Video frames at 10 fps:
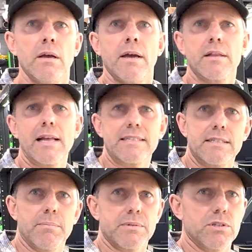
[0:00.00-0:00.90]
In the last
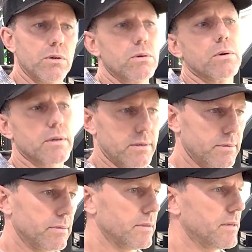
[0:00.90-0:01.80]
episode, or
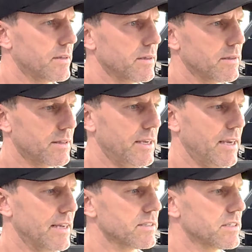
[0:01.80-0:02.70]
the
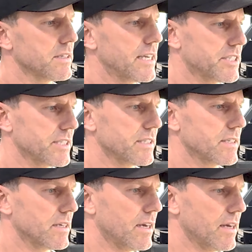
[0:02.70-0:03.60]

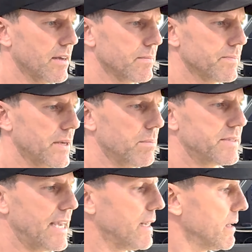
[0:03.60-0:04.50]
installation
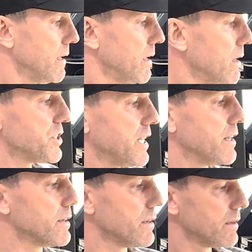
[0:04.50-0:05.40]
update, we
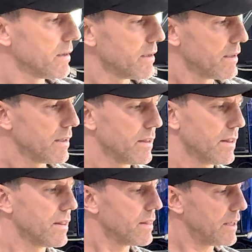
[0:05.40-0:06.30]
shared
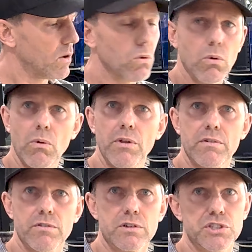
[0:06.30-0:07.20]
the old
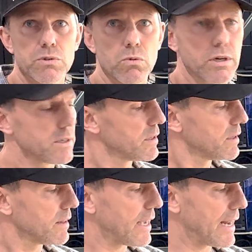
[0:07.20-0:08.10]
version 1
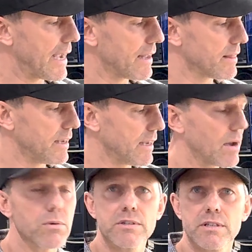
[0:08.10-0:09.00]
that had the
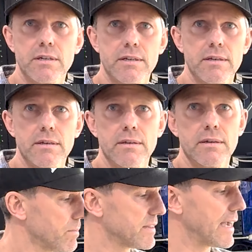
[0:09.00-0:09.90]
countersunk
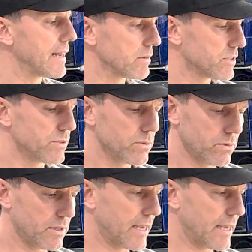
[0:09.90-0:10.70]
tie down to the